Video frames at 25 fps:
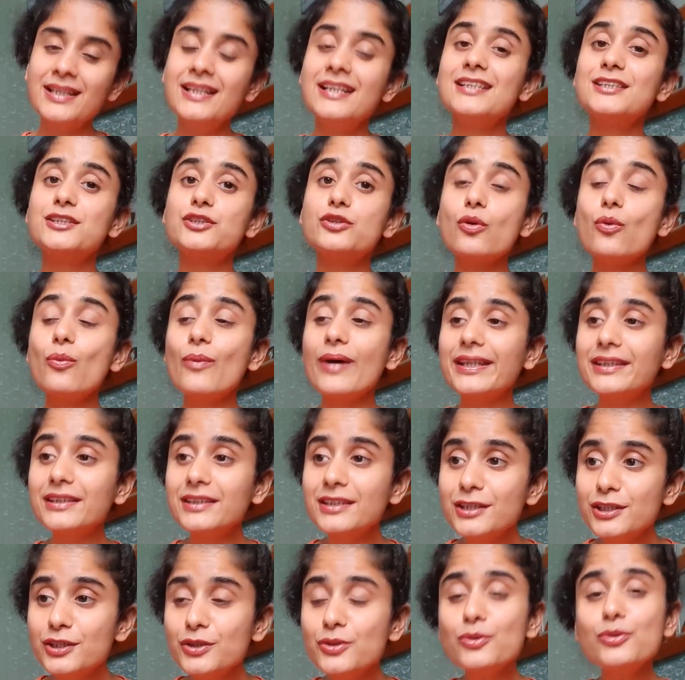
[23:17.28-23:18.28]
So when
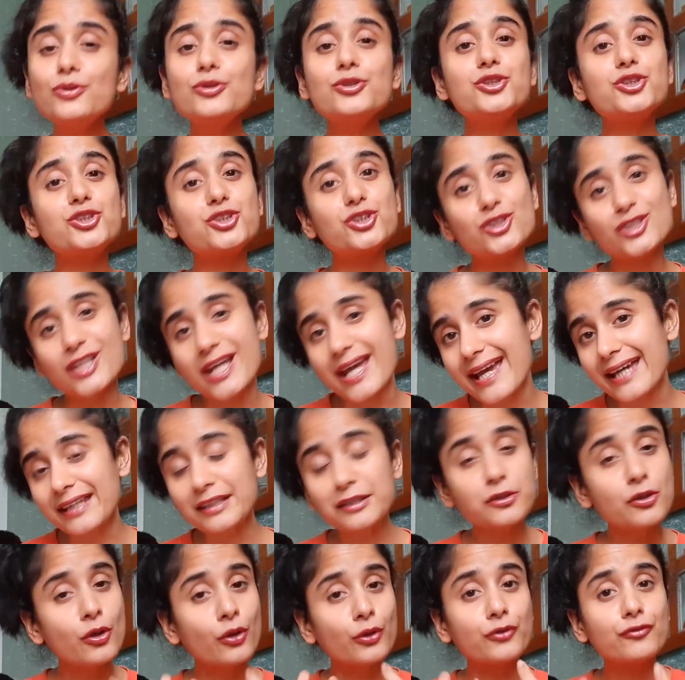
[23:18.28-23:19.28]
you share
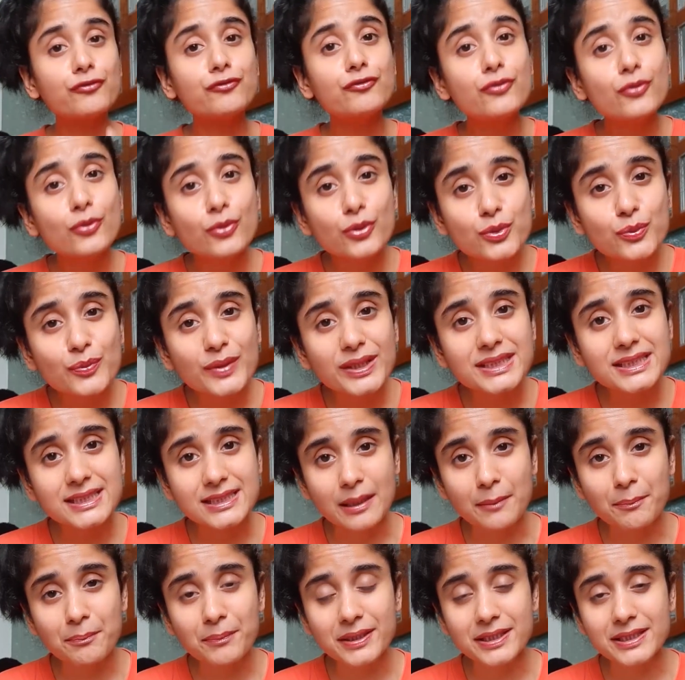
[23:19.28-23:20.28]
your food with
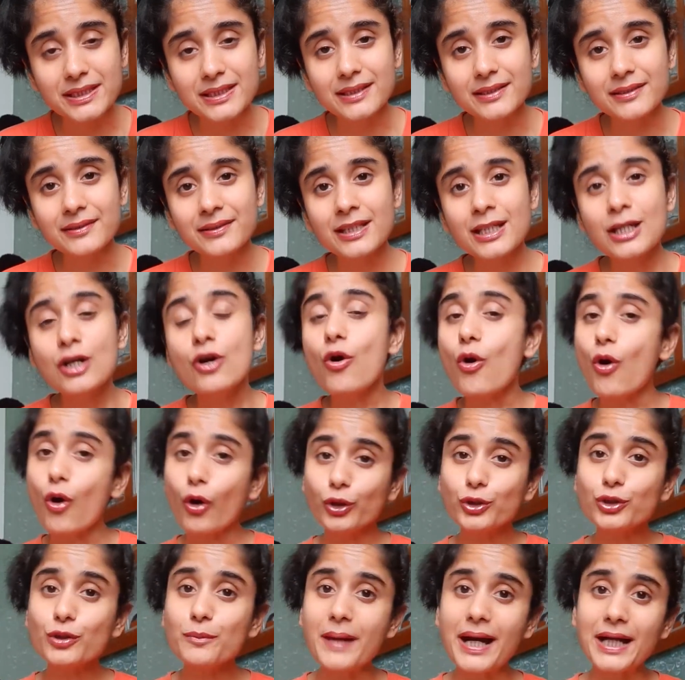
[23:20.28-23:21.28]
somebody,
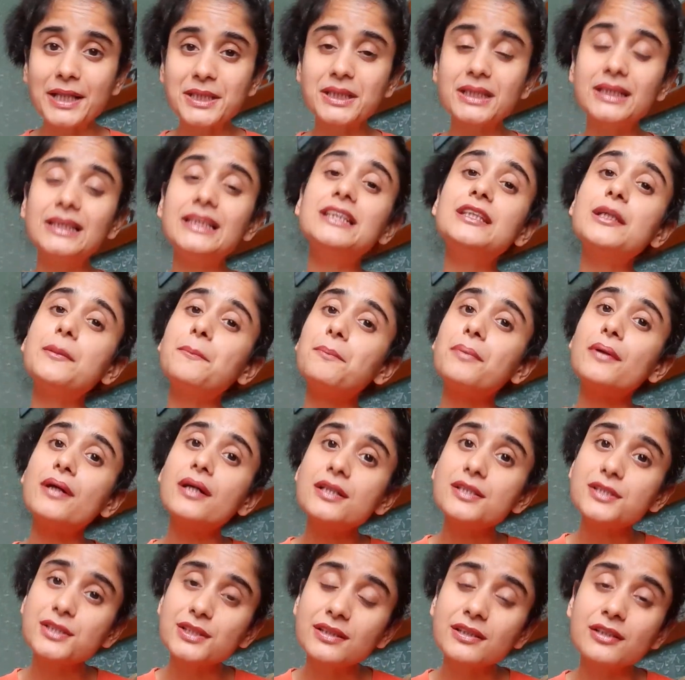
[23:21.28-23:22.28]
automatically the
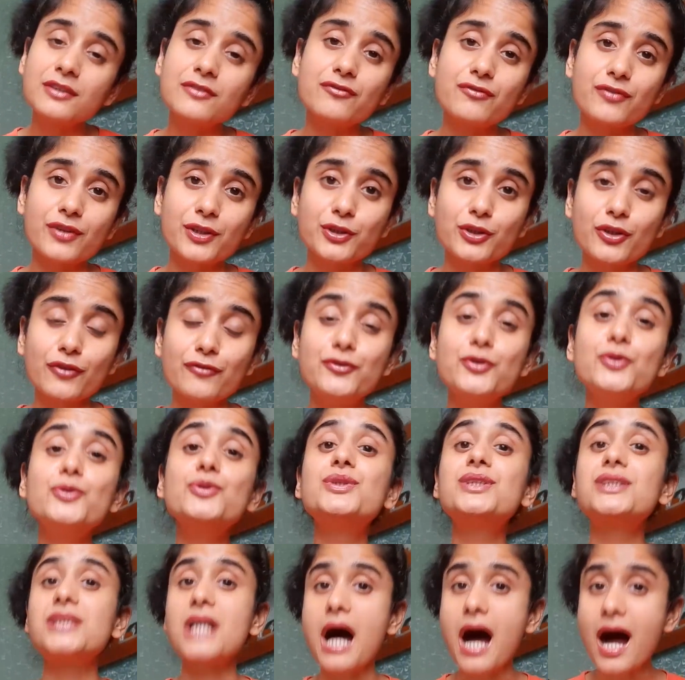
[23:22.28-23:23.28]
person in front of you
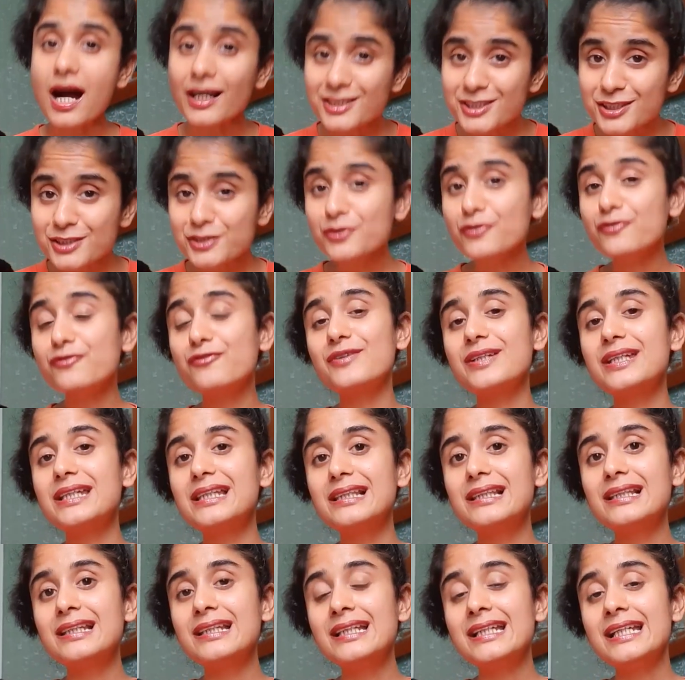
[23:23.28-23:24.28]
starts to
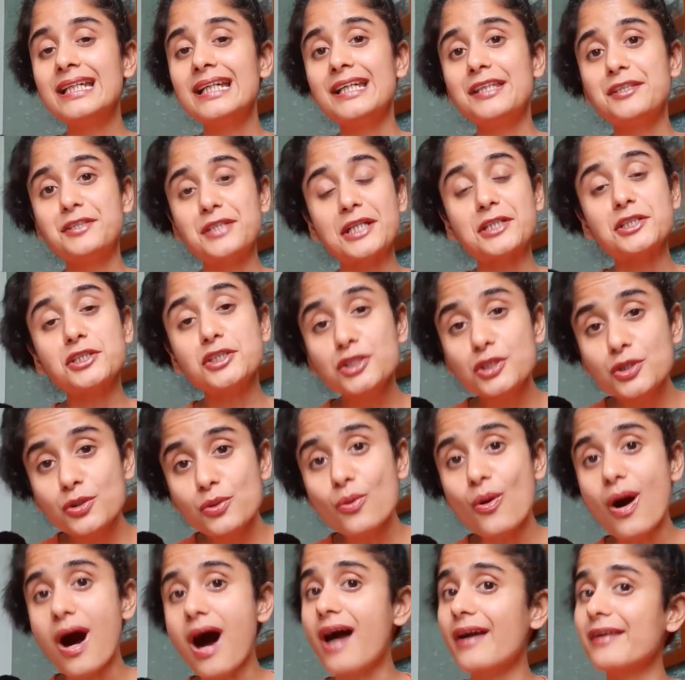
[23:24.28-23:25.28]
feel that
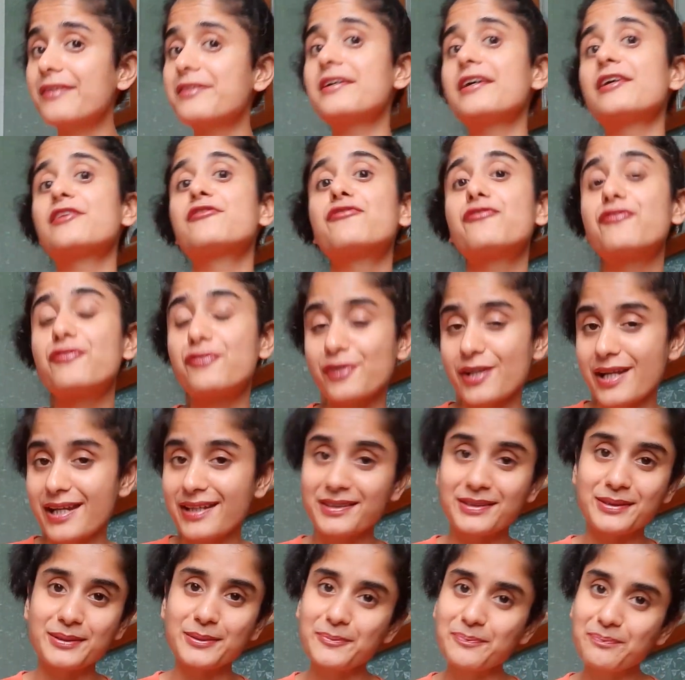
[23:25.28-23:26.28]
you are their
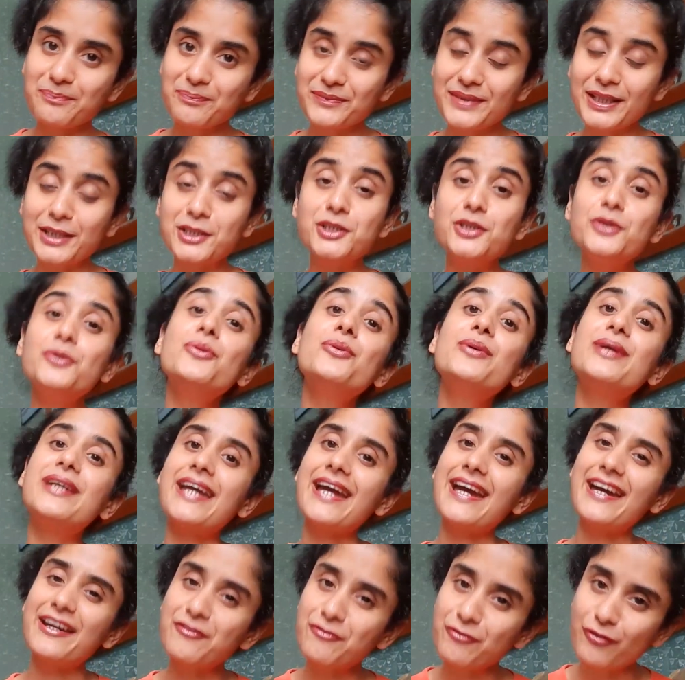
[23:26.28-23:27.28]
friend, that you
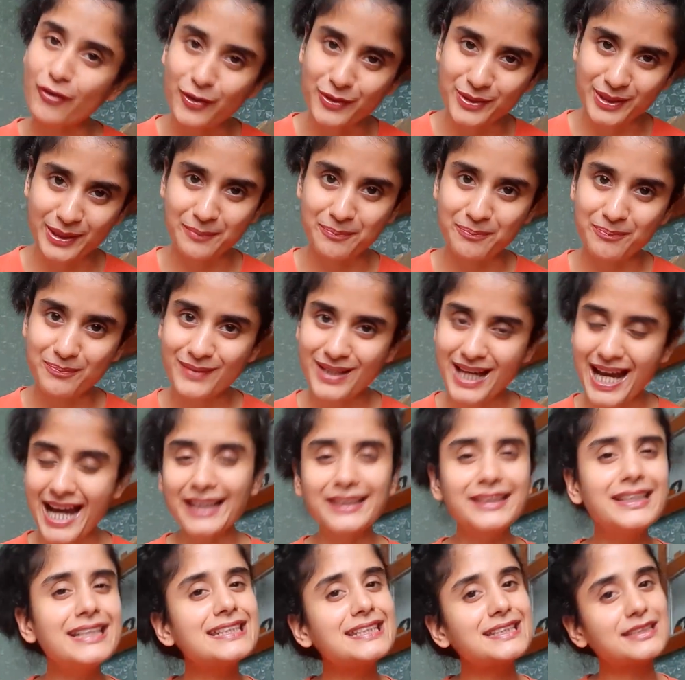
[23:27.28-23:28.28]
care for them,
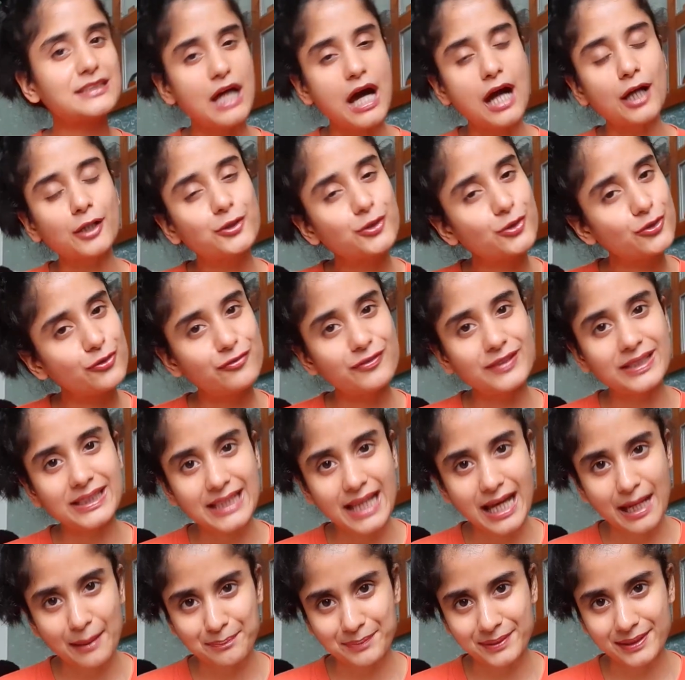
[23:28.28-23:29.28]
and they start to feel
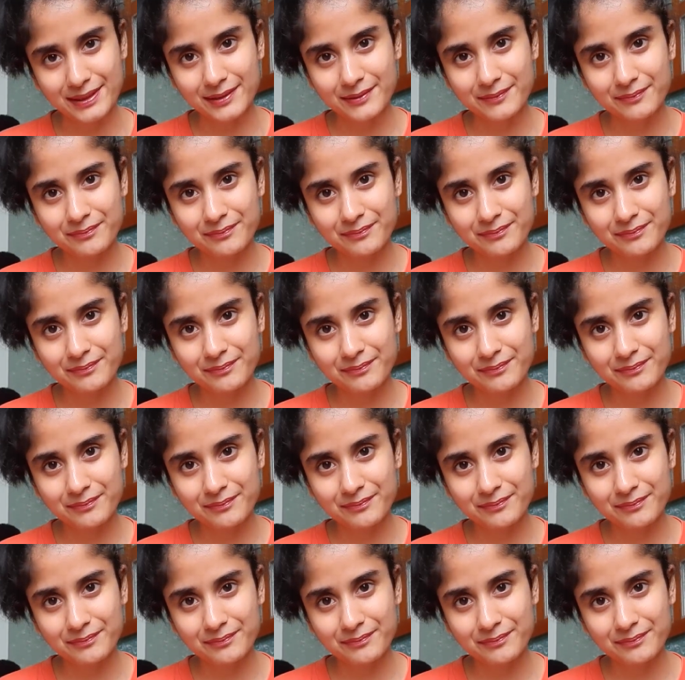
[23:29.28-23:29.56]
happy.